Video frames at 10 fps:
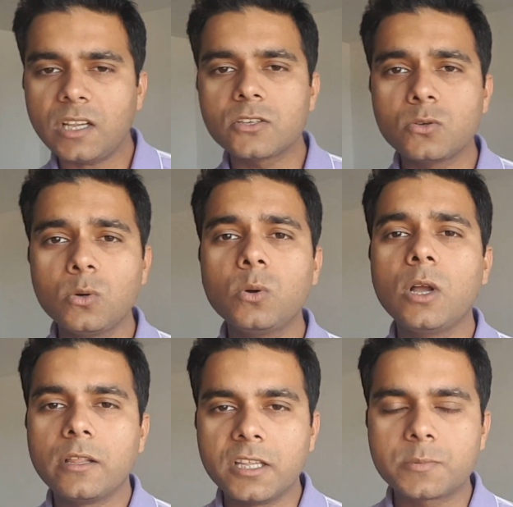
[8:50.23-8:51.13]

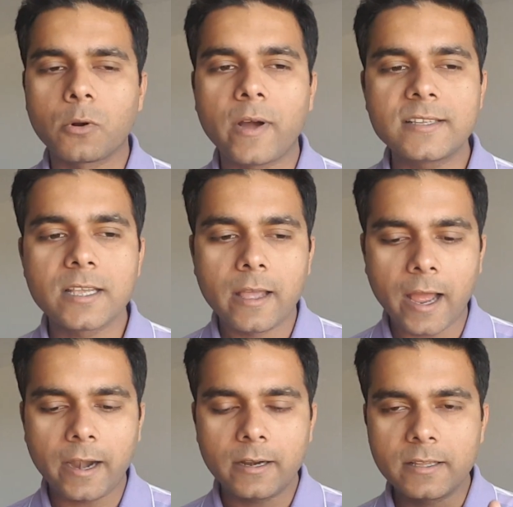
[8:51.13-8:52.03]
So this provides,
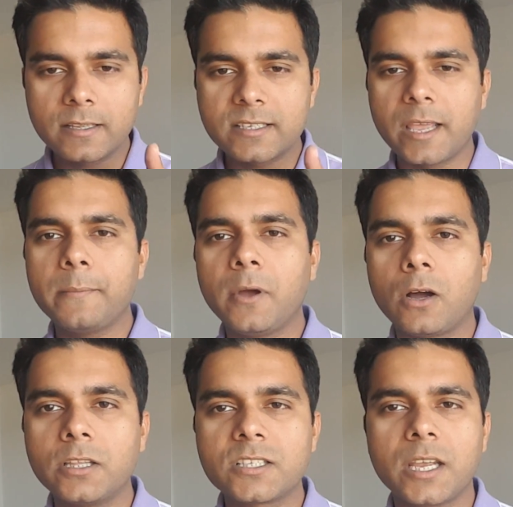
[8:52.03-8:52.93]
and in the
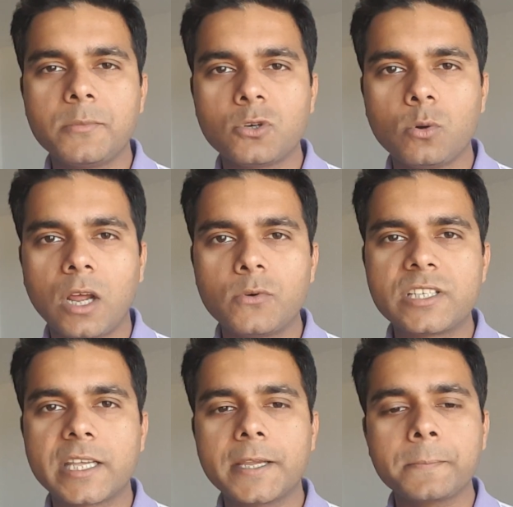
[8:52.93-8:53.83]
same tone, I would
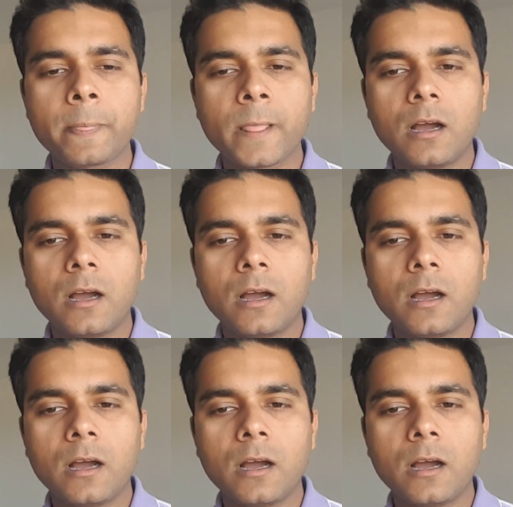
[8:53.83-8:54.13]
say,